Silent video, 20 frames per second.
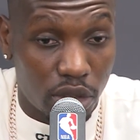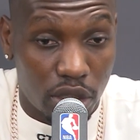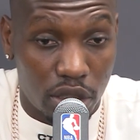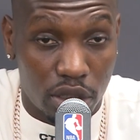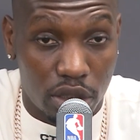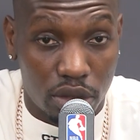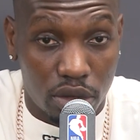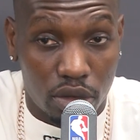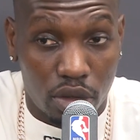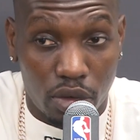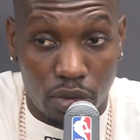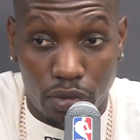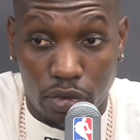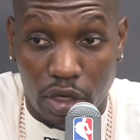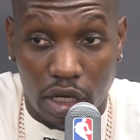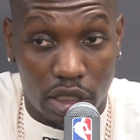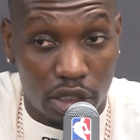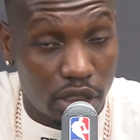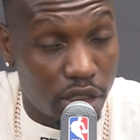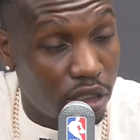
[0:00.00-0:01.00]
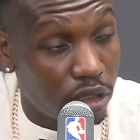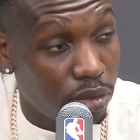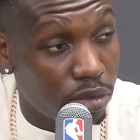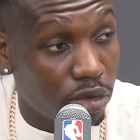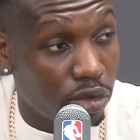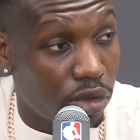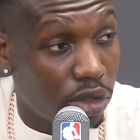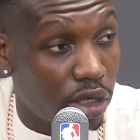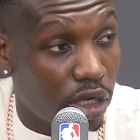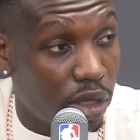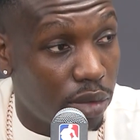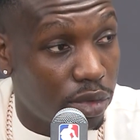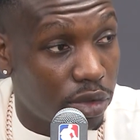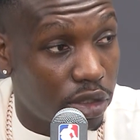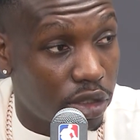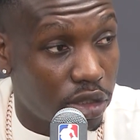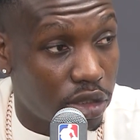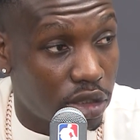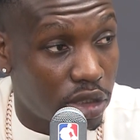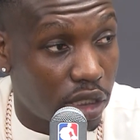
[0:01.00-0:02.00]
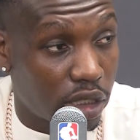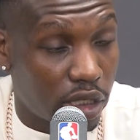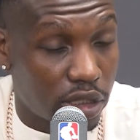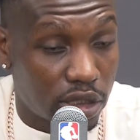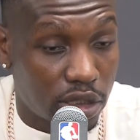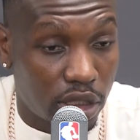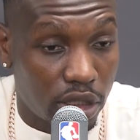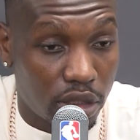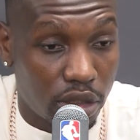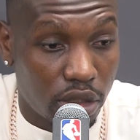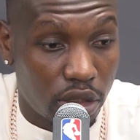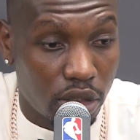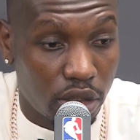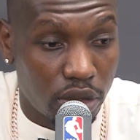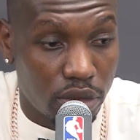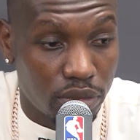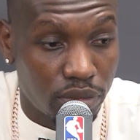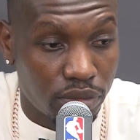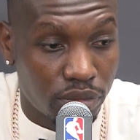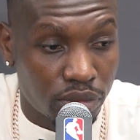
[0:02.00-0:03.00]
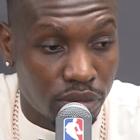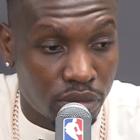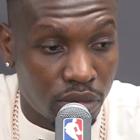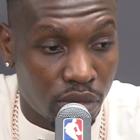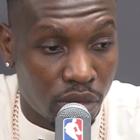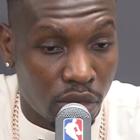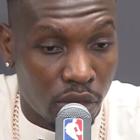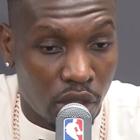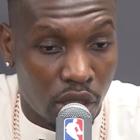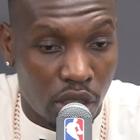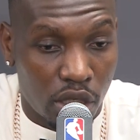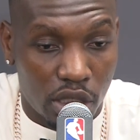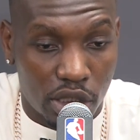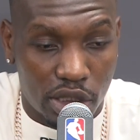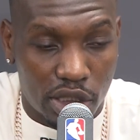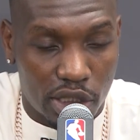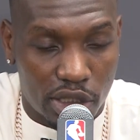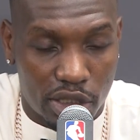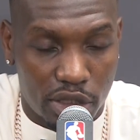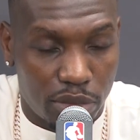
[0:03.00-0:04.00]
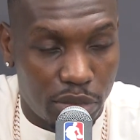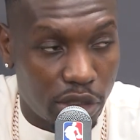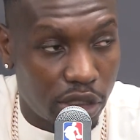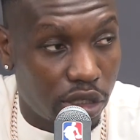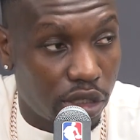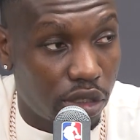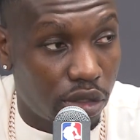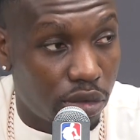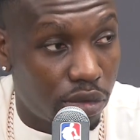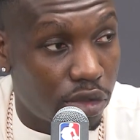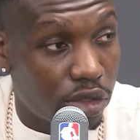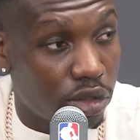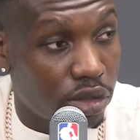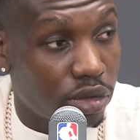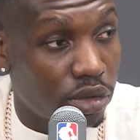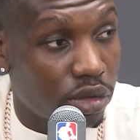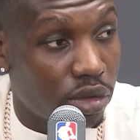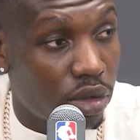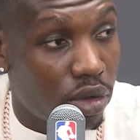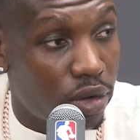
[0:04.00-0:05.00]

And hopefully, I can keep doing that because, like I said, um, it's just the beginning, really.